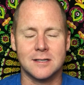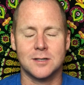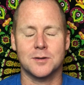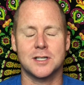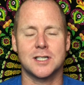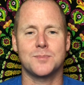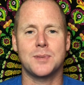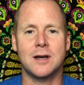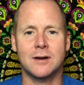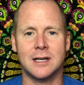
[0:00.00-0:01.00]
to
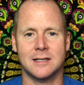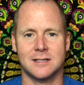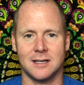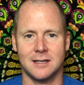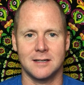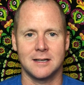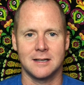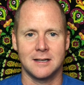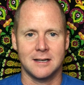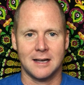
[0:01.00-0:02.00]
experience it
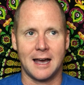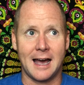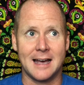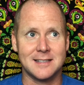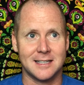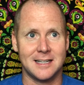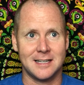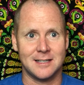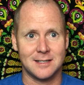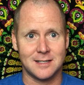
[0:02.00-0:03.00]
as it
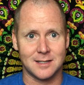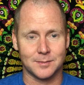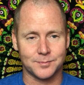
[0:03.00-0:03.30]
is.